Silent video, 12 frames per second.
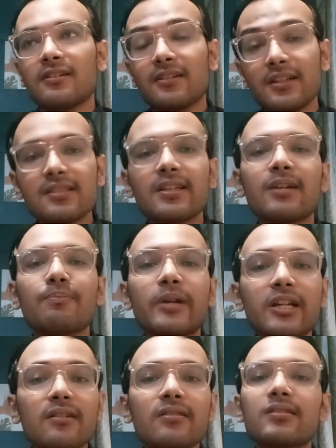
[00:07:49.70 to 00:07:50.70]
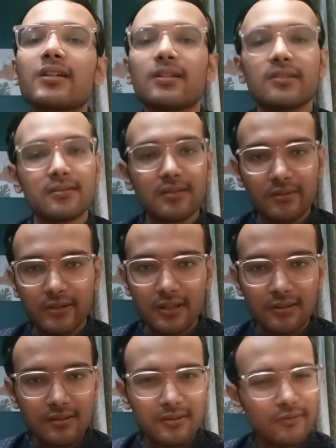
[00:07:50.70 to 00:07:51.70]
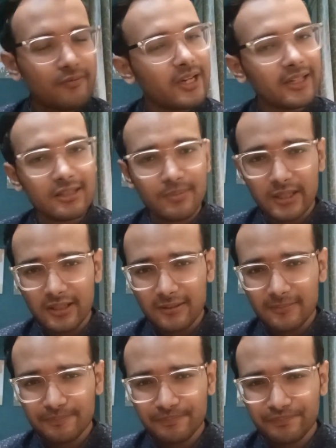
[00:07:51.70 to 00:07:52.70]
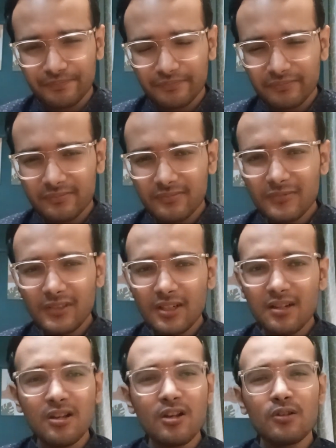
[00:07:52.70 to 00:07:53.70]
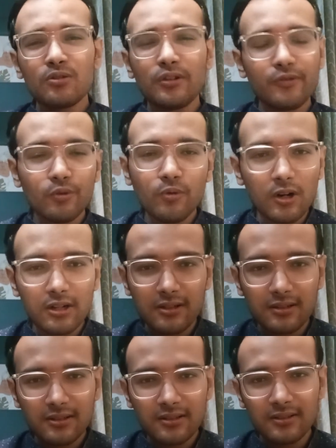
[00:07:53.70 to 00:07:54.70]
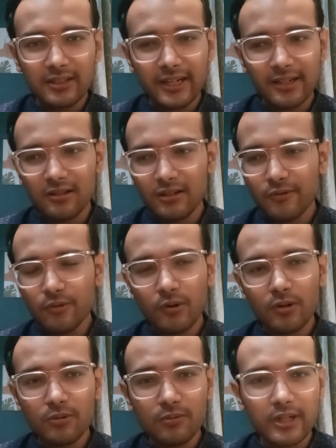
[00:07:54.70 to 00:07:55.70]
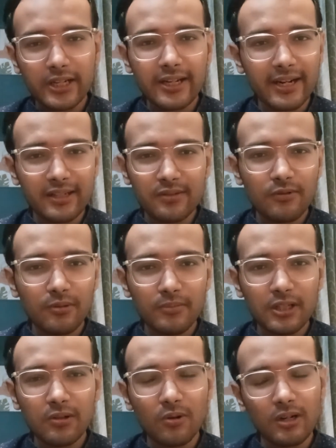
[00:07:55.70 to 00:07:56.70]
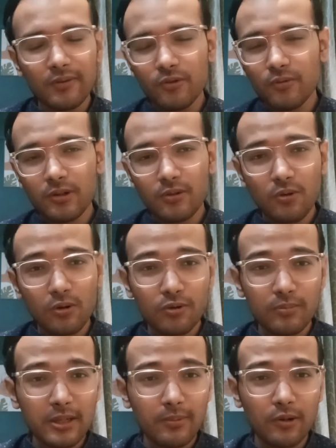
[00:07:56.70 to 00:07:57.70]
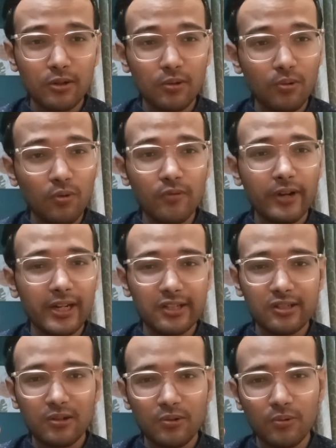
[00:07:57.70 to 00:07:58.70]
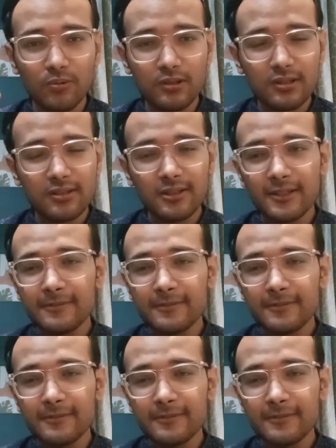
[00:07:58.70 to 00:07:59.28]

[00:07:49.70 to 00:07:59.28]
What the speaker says: better risk adjusted returns, frankly speaking. So if you want to take guidance from me, or if you want to talk to me about your own financial goals,